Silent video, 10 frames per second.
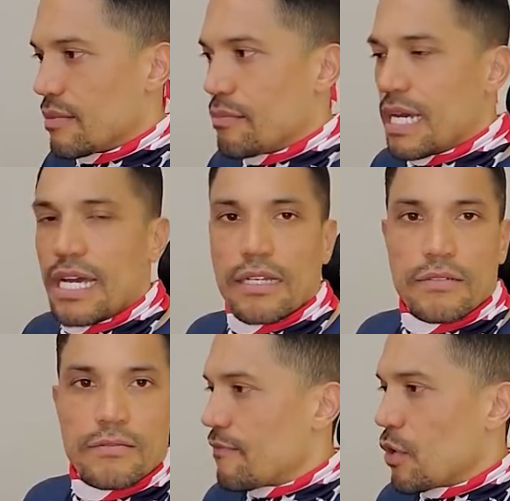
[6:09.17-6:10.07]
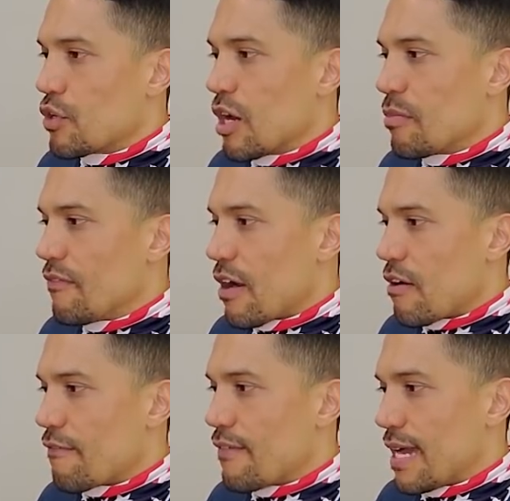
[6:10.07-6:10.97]
Bang. Phone number
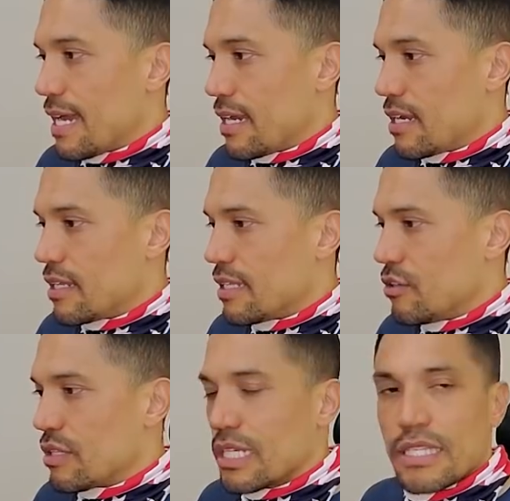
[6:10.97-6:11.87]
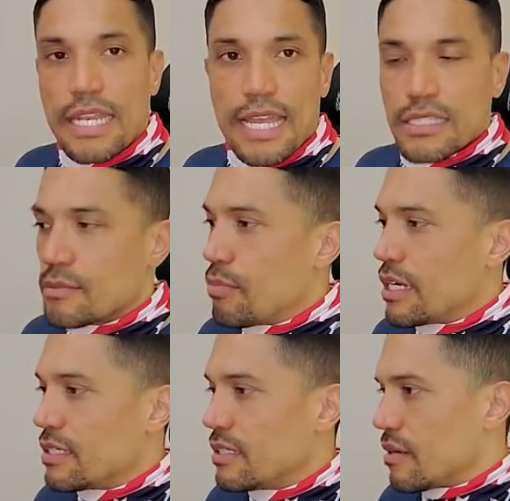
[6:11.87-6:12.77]
verified. Then you click the next
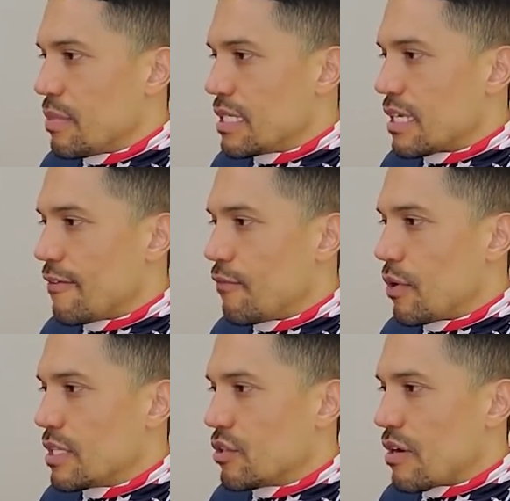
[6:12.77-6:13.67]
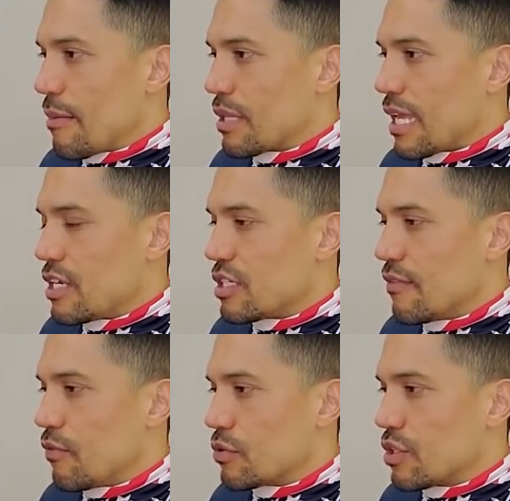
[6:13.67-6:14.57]
button. Basic info, enter your application
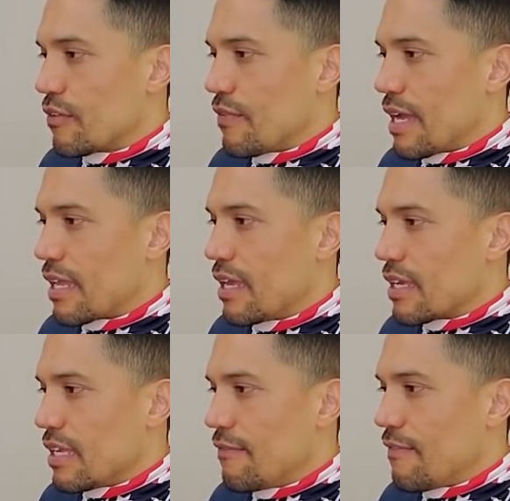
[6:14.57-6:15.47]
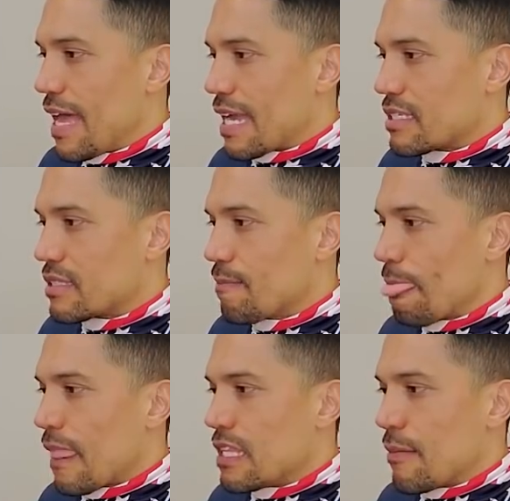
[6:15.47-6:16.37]
info, certify key facts.
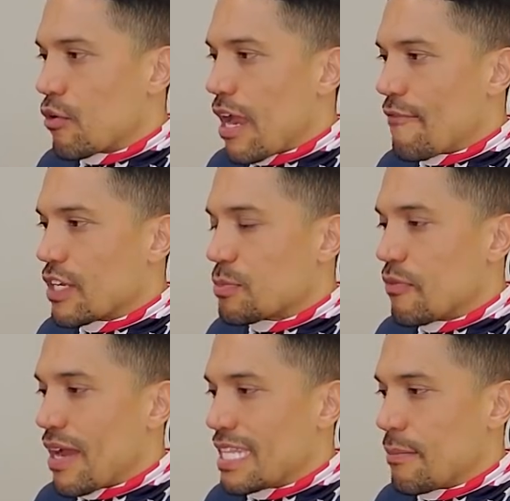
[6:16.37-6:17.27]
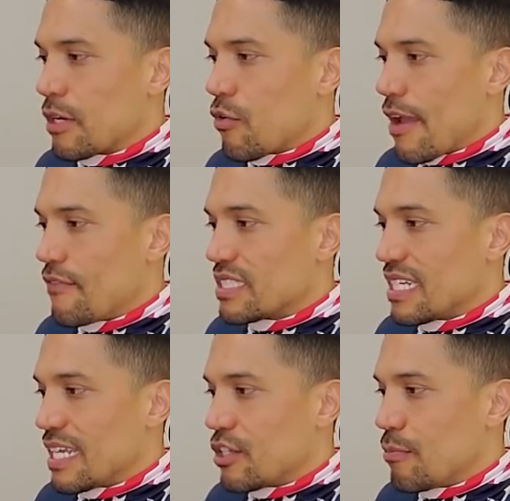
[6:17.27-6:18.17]
Demographics, provide demographics,
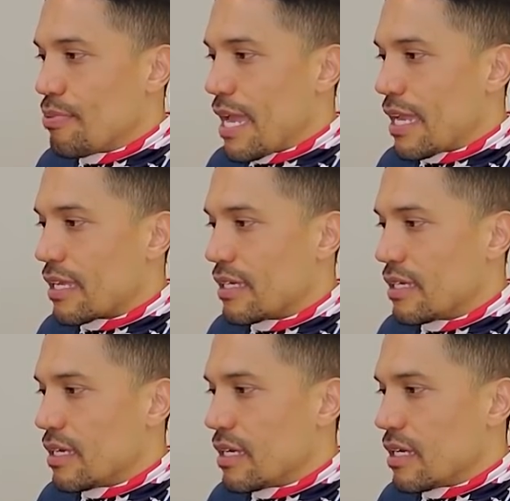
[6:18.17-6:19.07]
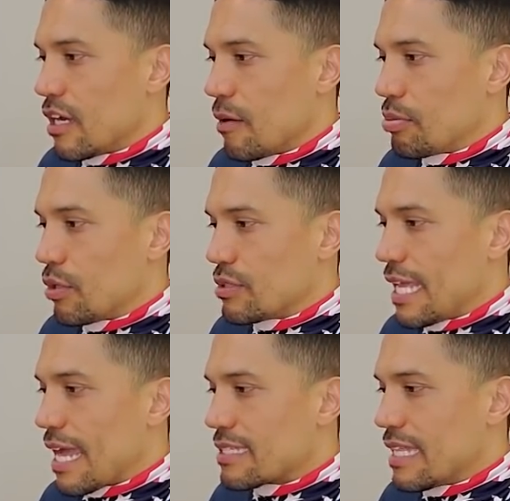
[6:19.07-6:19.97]
connect your bank. Upload
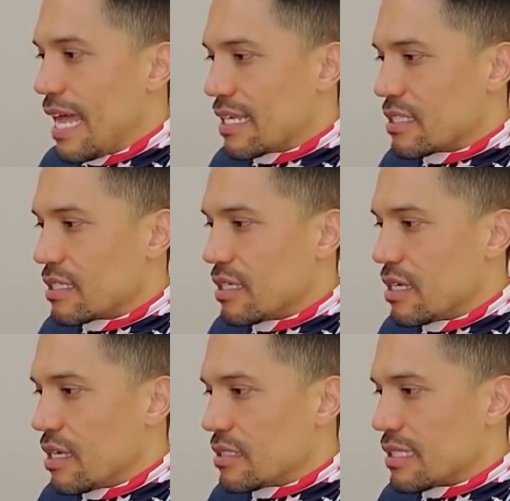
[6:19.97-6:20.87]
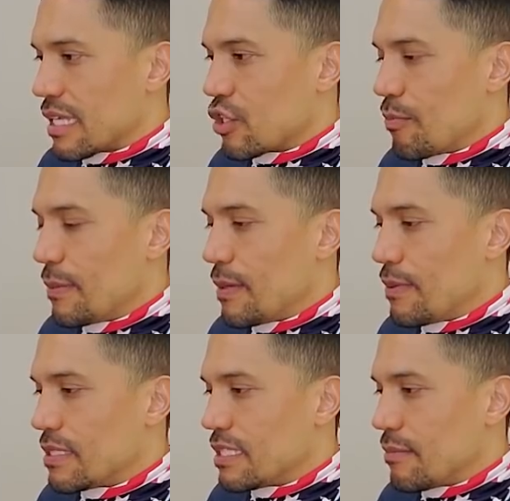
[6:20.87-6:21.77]
tax docs, select your
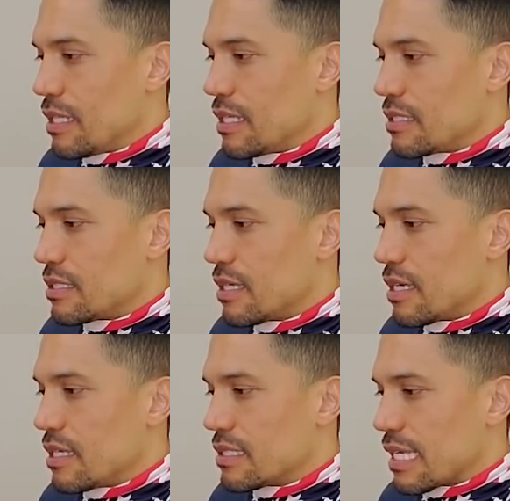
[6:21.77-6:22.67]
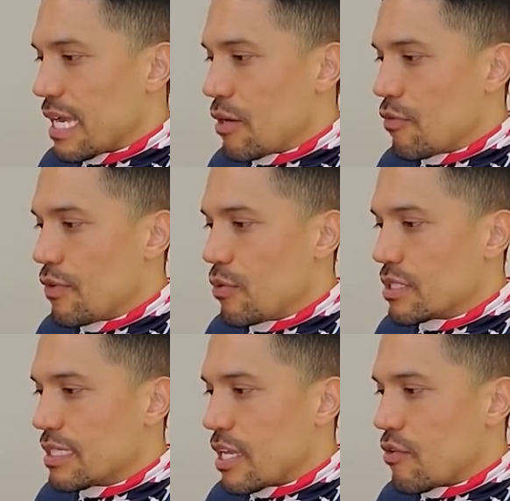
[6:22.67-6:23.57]
PPP stimulus, sign, review, and
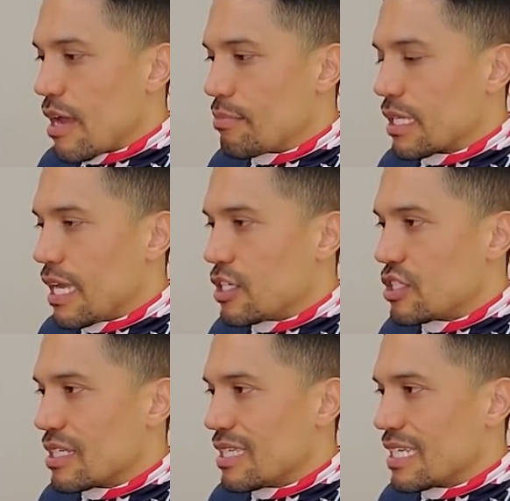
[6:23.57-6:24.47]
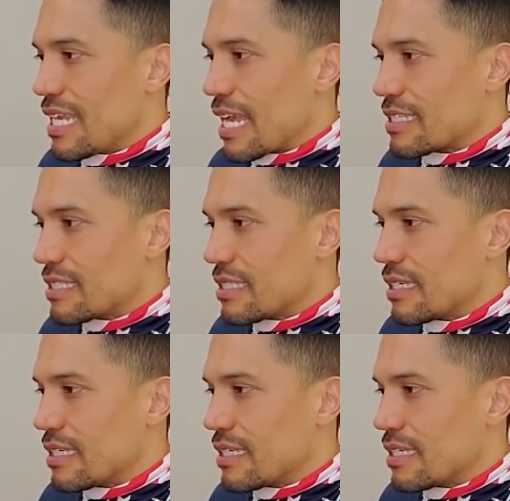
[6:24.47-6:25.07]
sign your application. Click next.